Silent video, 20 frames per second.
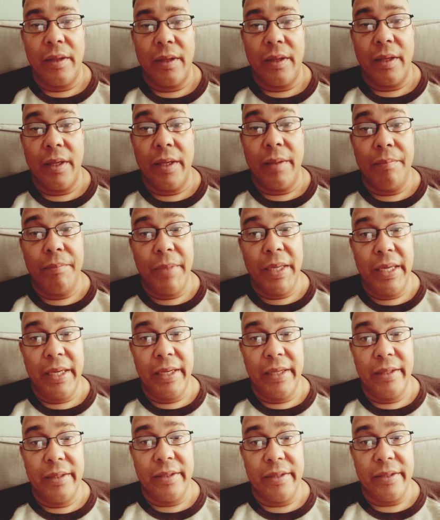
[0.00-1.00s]
It
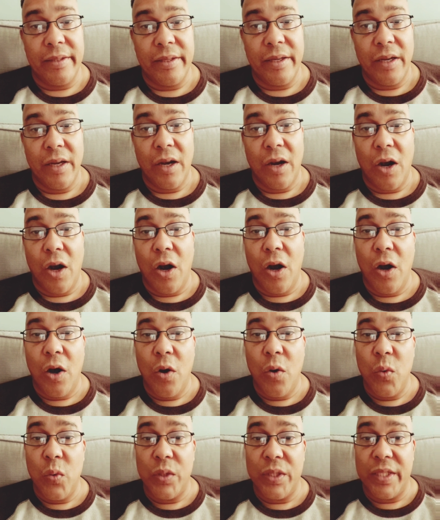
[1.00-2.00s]
means,
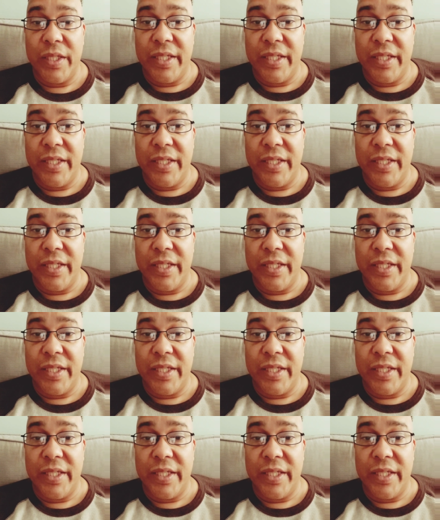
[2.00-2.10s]
how